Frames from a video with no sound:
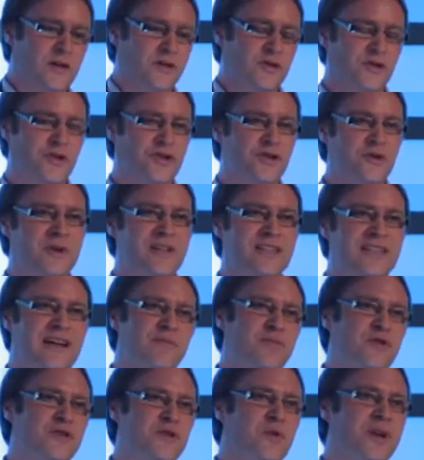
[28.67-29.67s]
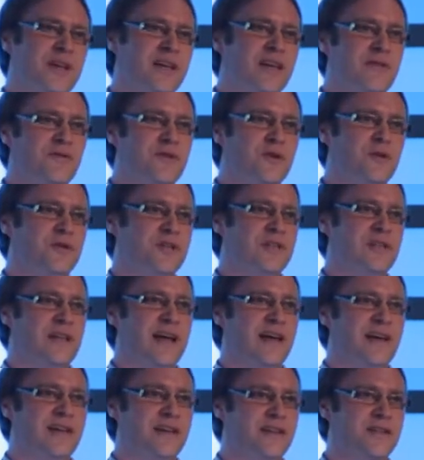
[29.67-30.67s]
So the two examples I want to give you
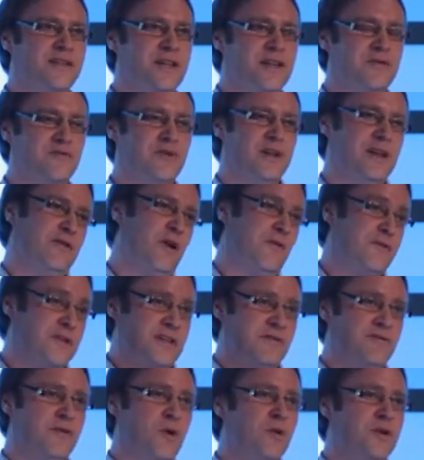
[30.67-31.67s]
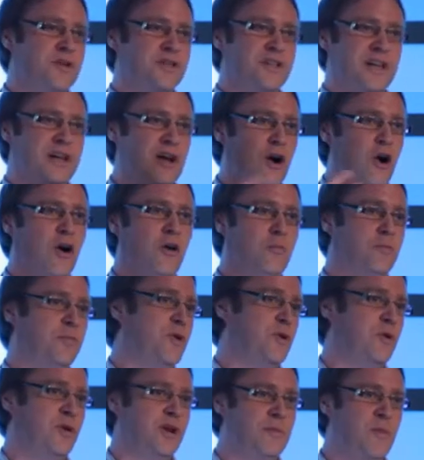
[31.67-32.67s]
today is really obviously focusing on
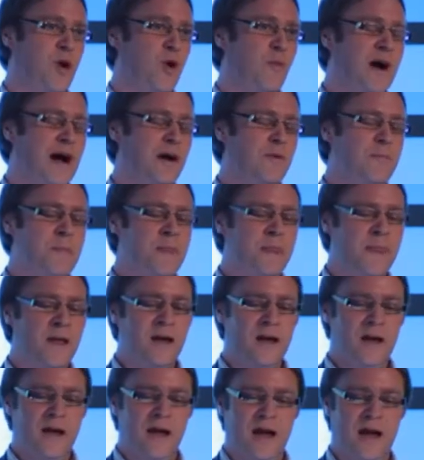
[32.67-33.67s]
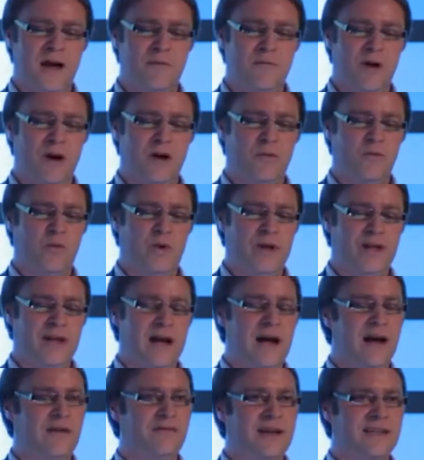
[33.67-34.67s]
purely mobile. We
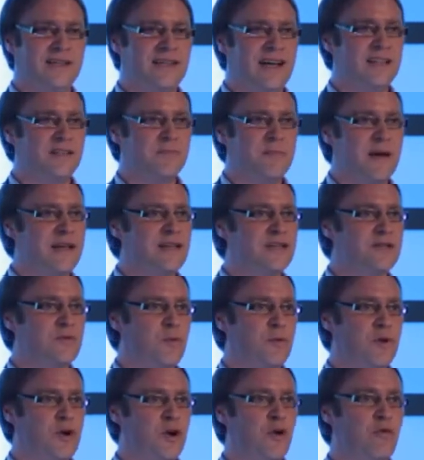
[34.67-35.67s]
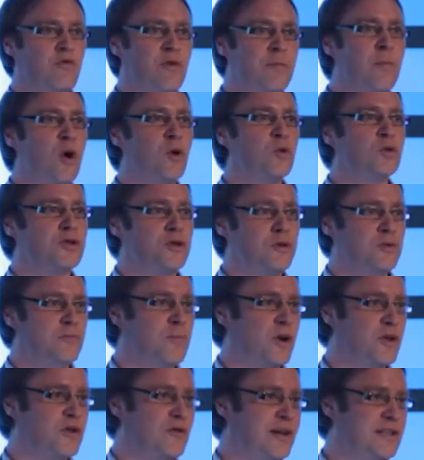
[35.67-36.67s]
have a task-based, what we call remote
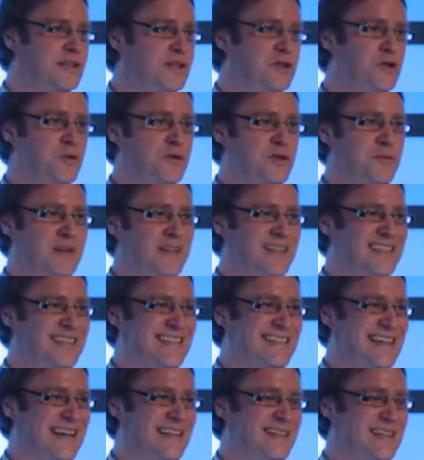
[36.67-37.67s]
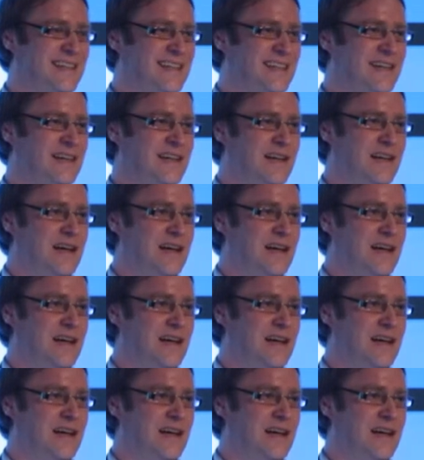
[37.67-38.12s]
unmoderated usability testing,